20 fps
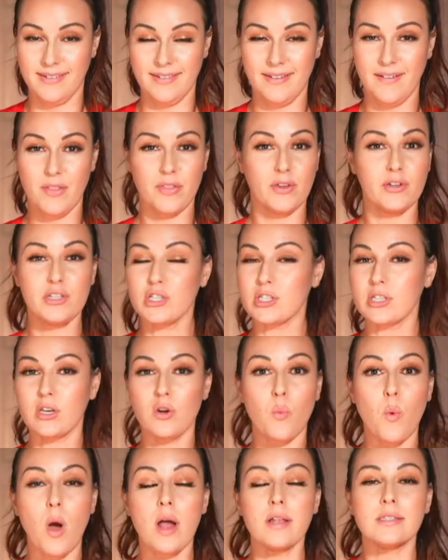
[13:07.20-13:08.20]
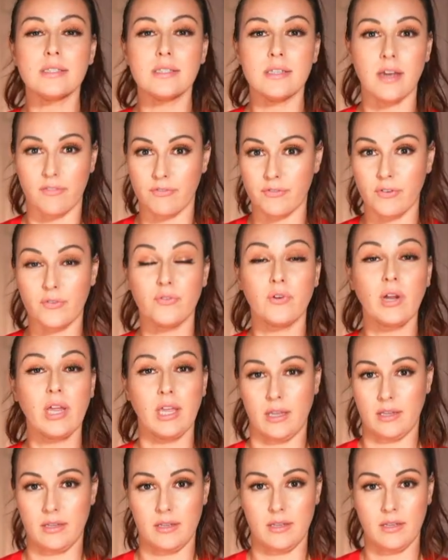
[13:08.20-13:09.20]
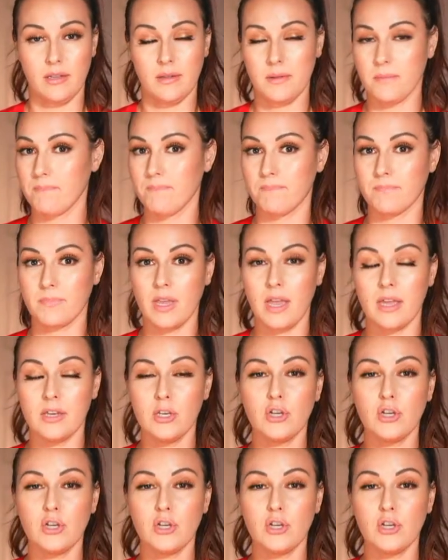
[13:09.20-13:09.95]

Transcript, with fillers: You're just going to want stuff for free. And